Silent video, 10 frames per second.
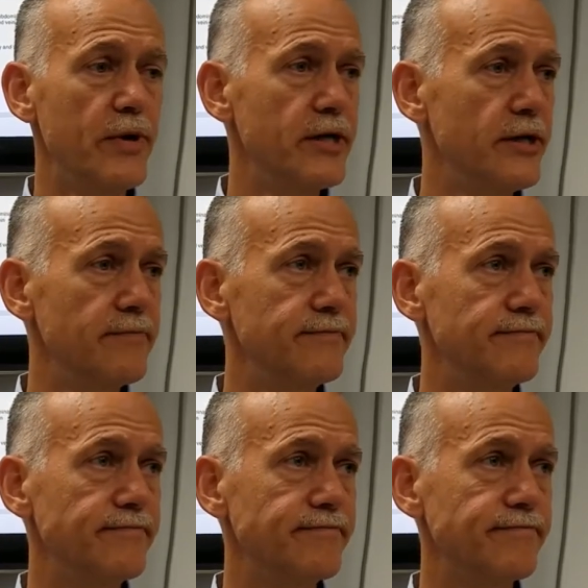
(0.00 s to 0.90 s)
we could.
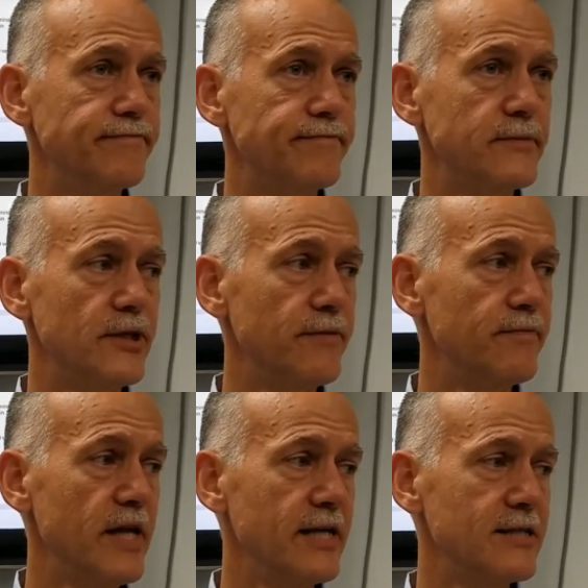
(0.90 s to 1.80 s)
So
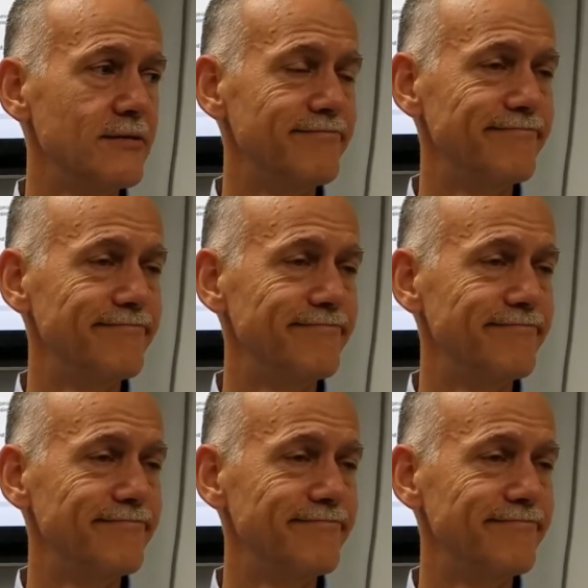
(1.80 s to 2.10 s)
thanks.